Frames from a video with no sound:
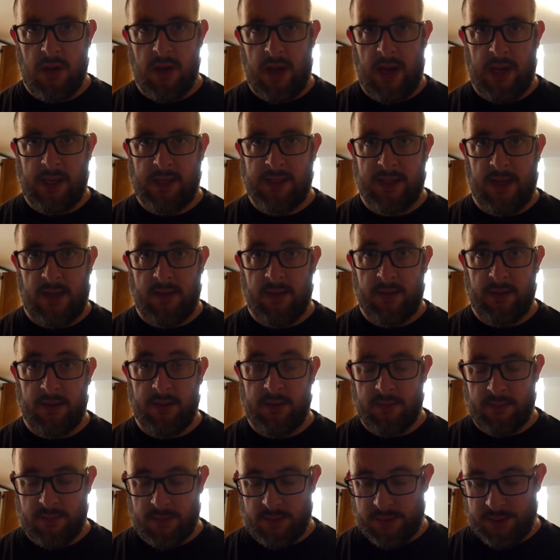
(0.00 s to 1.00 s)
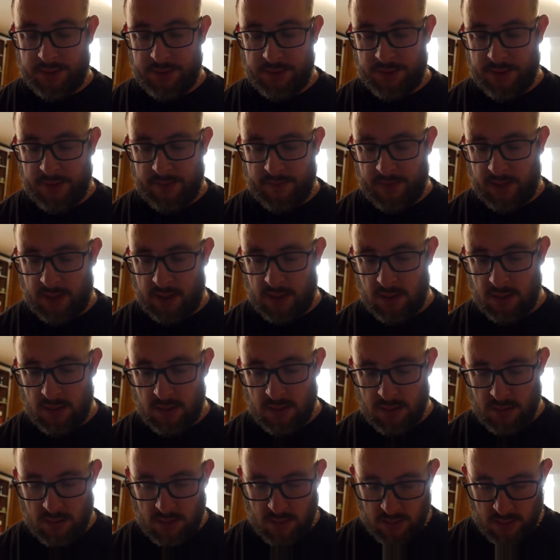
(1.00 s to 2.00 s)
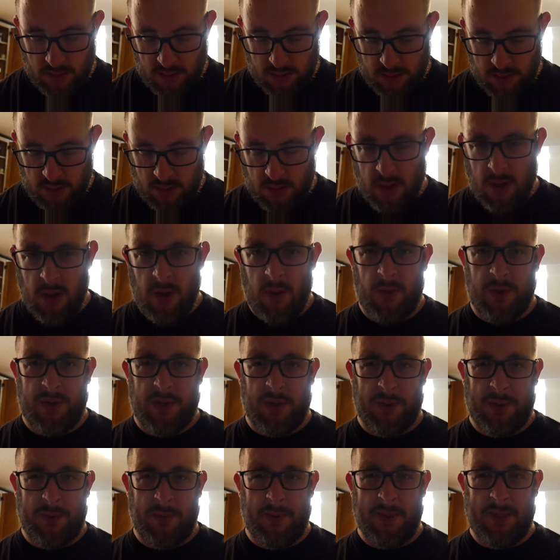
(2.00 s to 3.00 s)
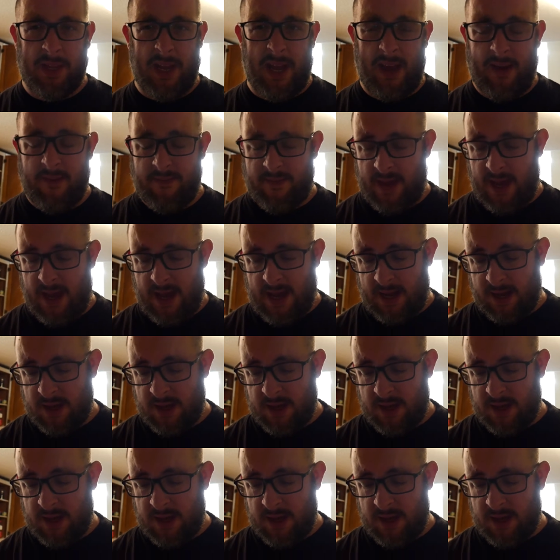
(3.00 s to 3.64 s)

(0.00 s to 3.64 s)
egg selling certificate. Which I was supposed to have that.